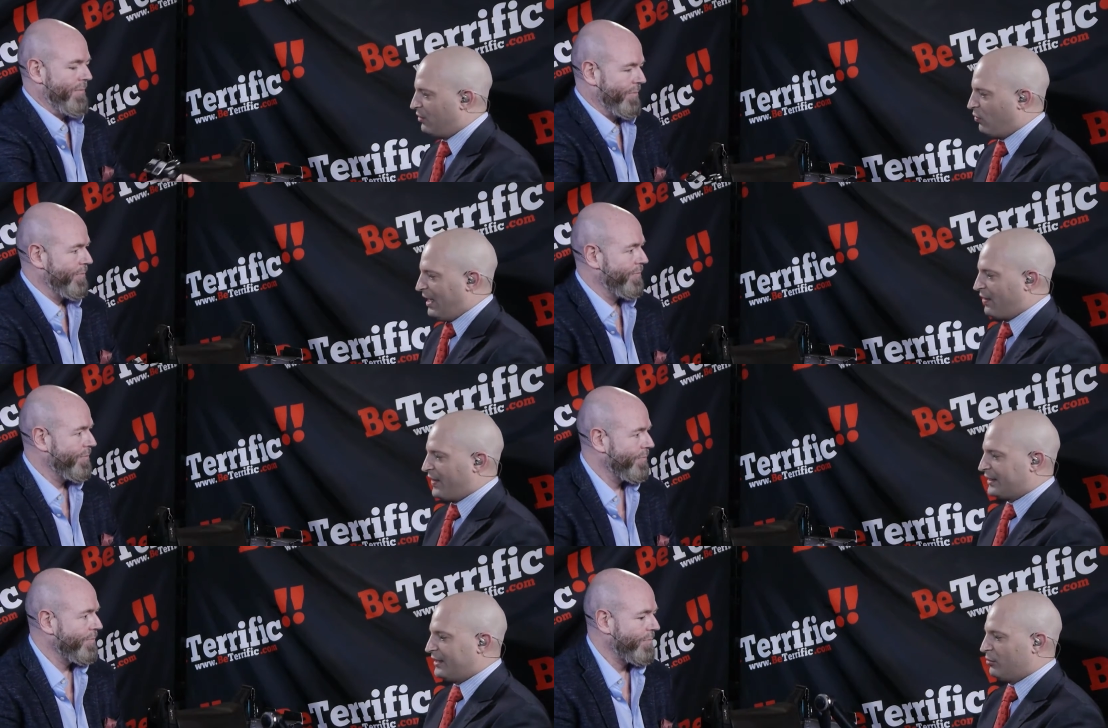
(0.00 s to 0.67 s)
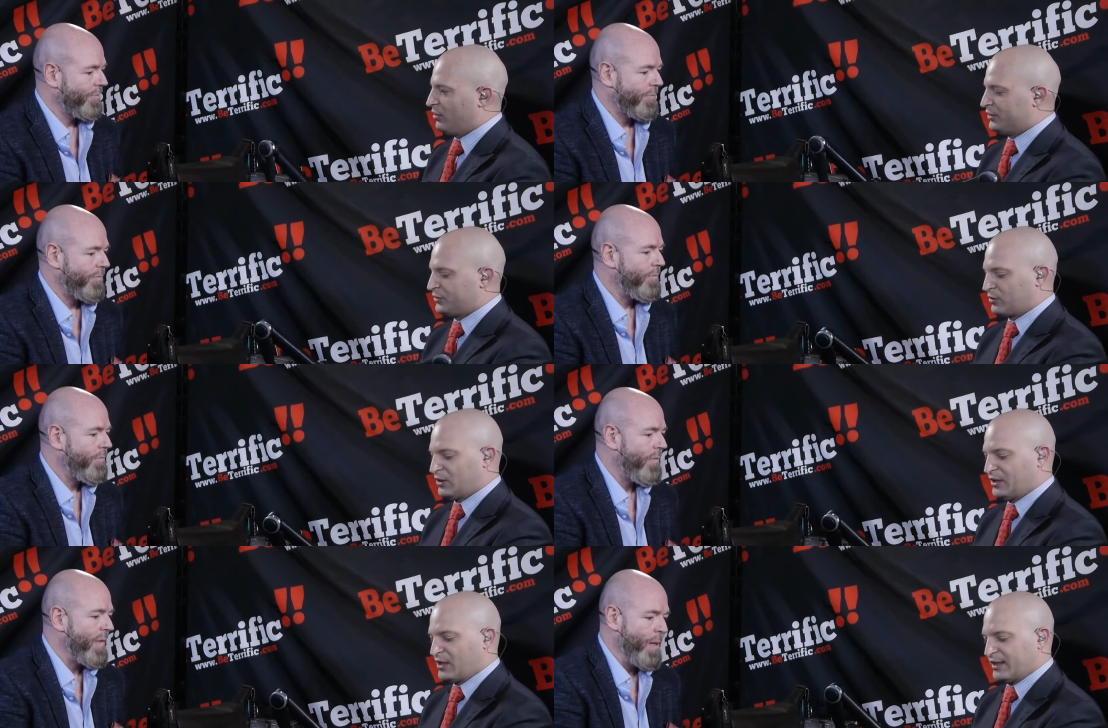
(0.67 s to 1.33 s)
Speaker 1: wow, that gimbal is
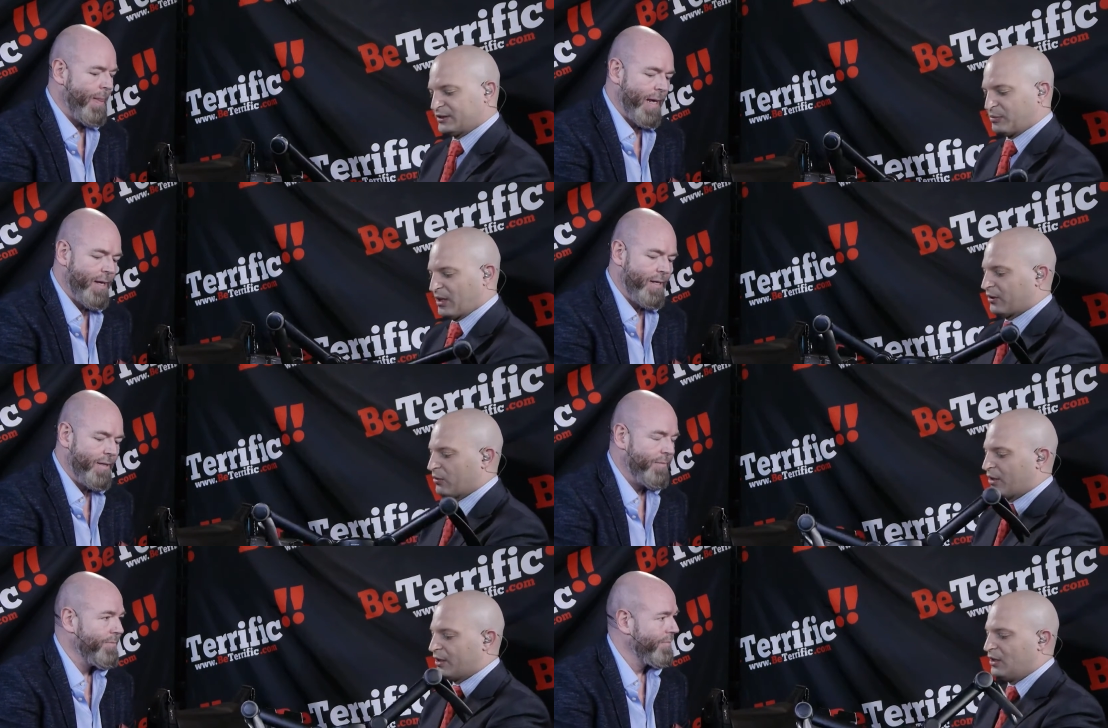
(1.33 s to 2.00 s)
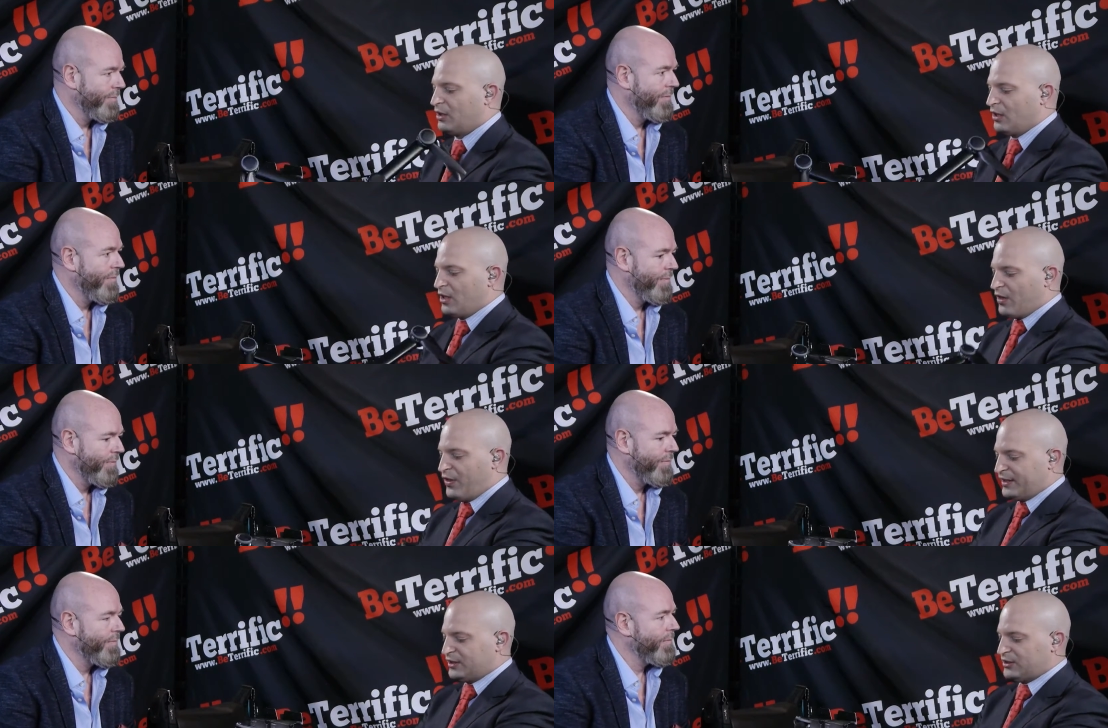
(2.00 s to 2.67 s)
really nice, by the way.
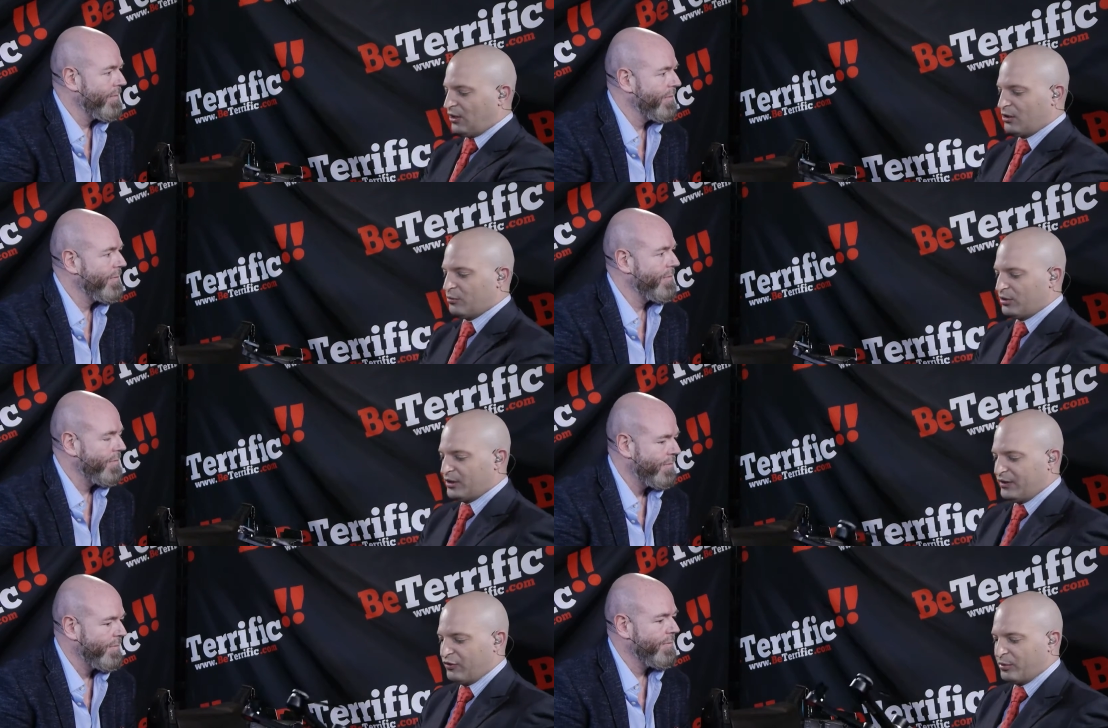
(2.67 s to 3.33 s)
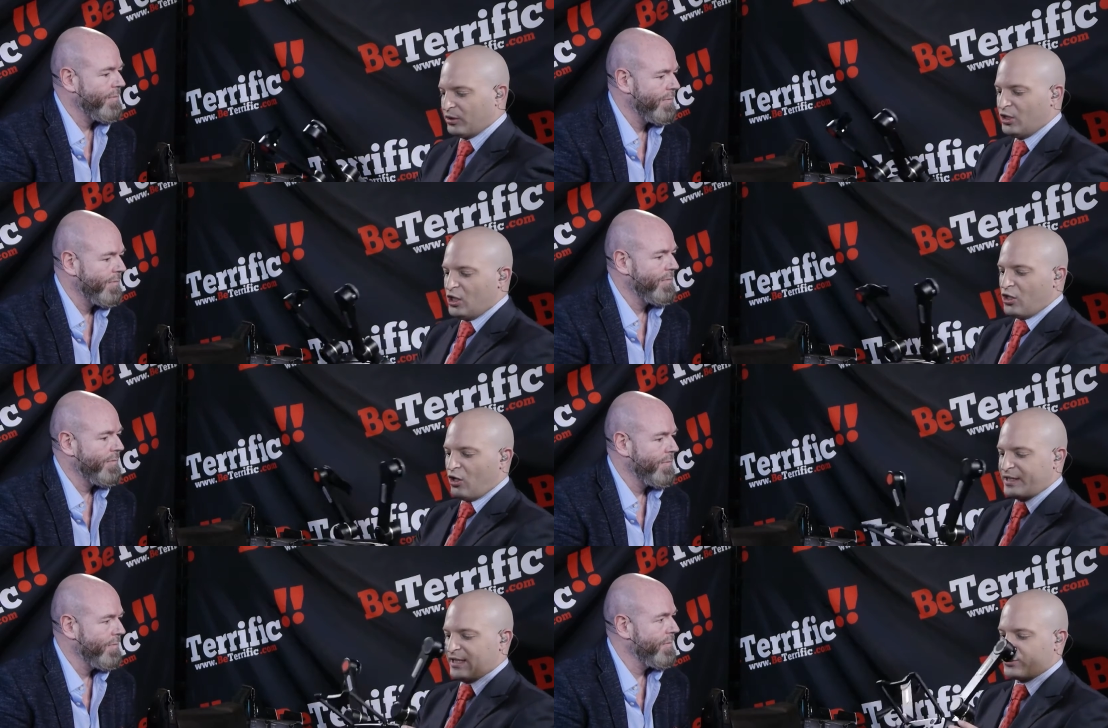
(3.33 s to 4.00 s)
This is unbelievable.
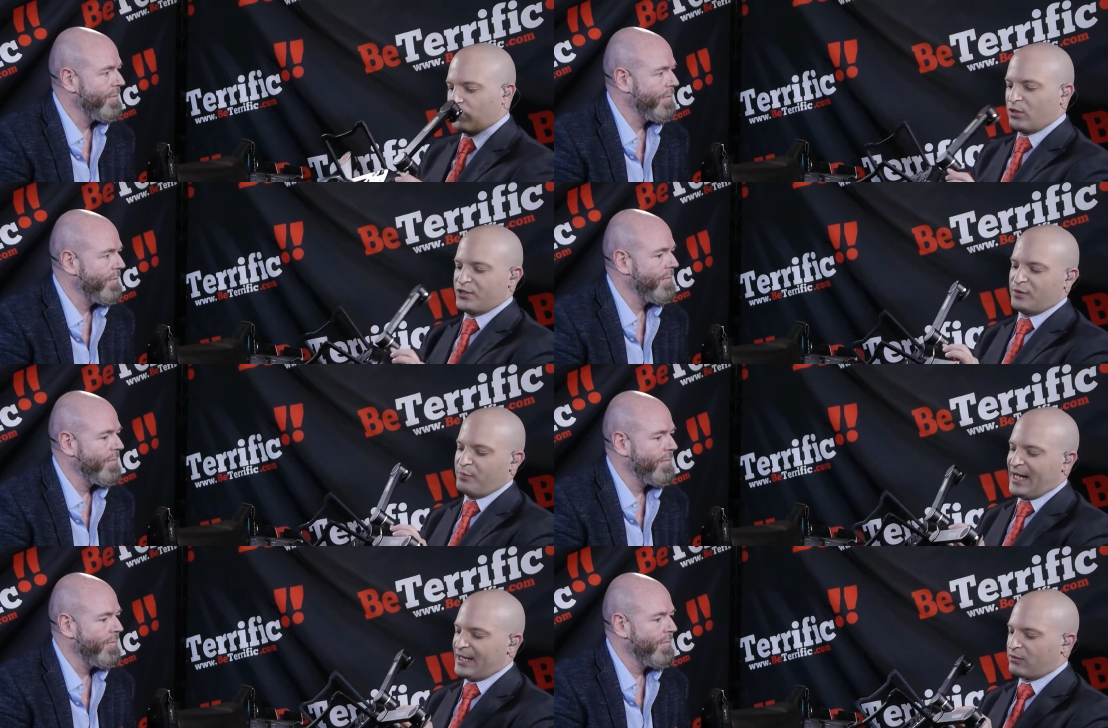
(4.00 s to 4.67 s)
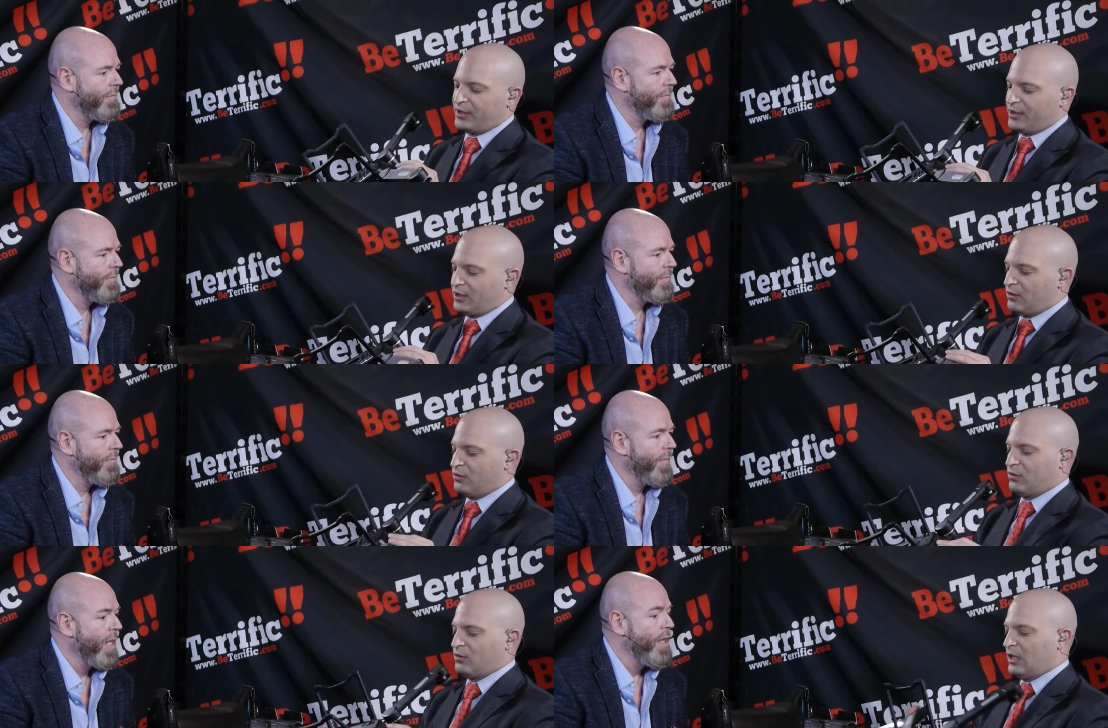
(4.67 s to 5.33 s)
Okay, so where's the battery go?
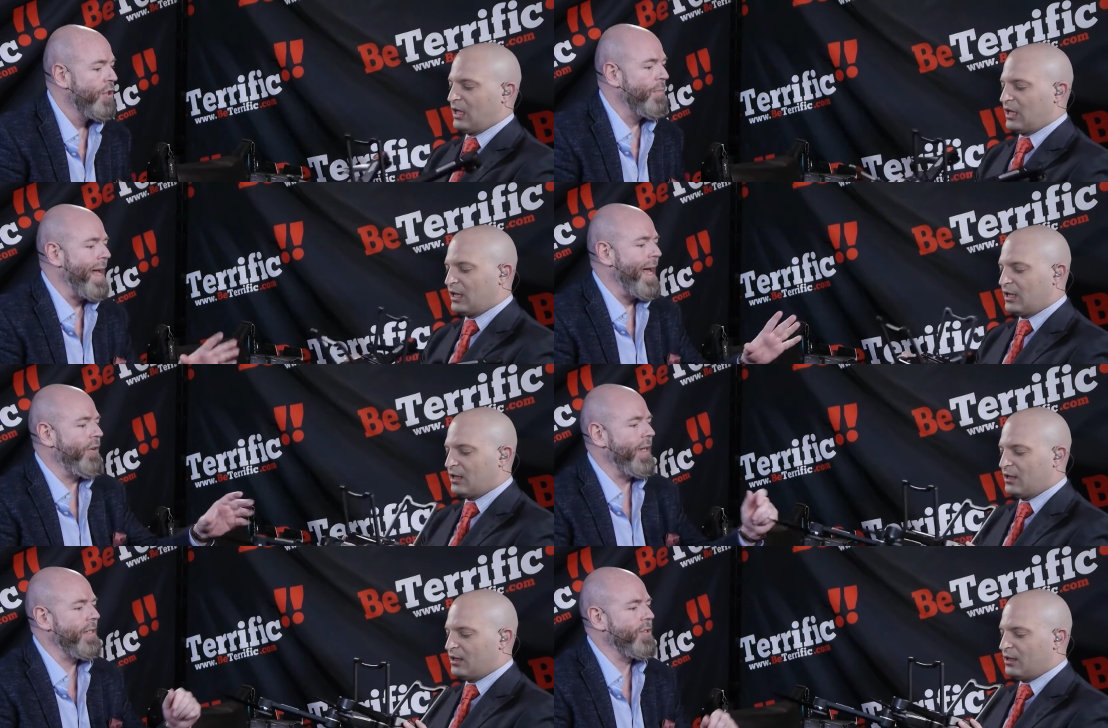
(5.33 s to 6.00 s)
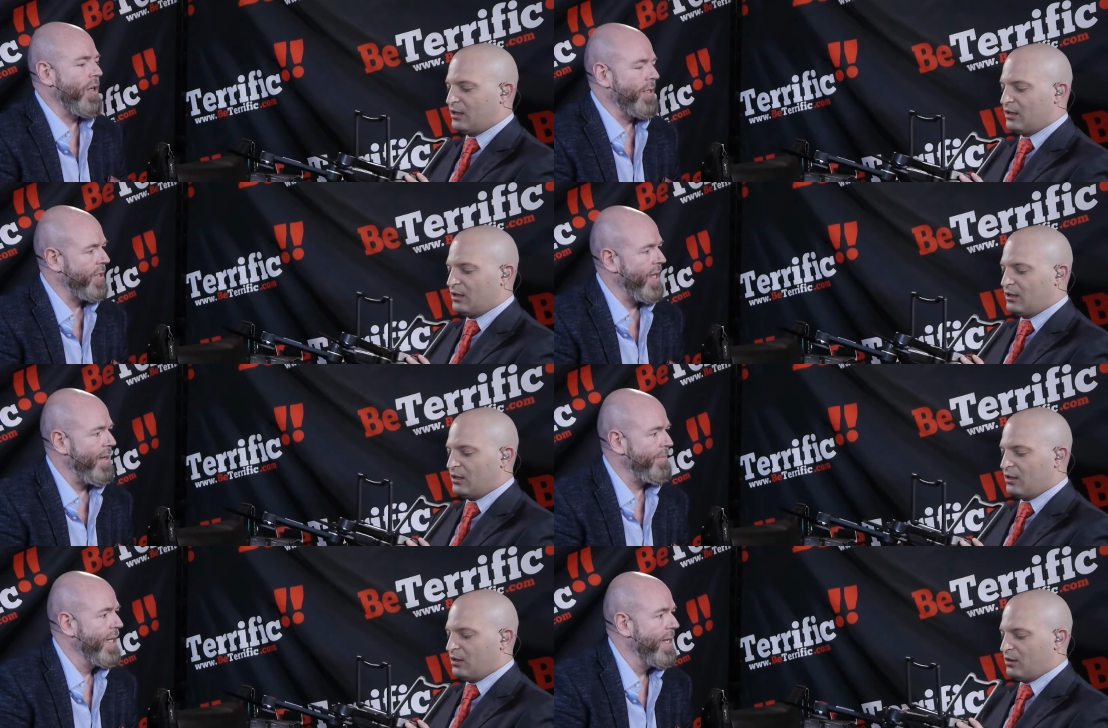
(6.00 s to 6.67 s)
The uh, battery
Speaker 2: is on
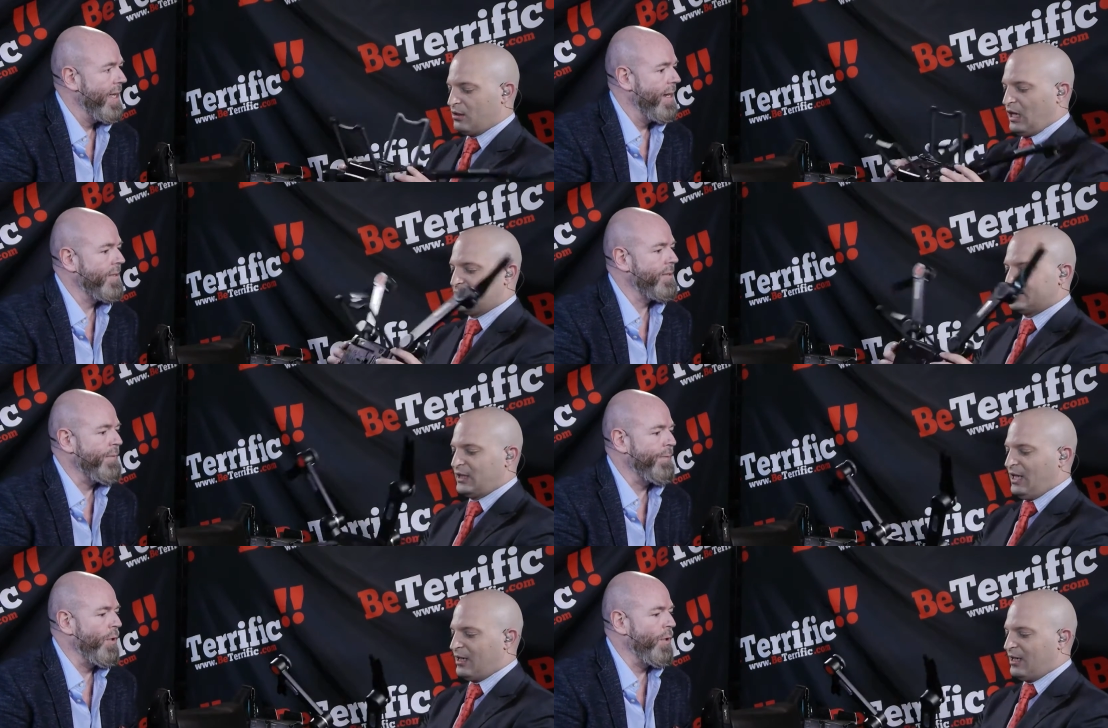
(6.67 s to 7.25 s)
top, and on it's a full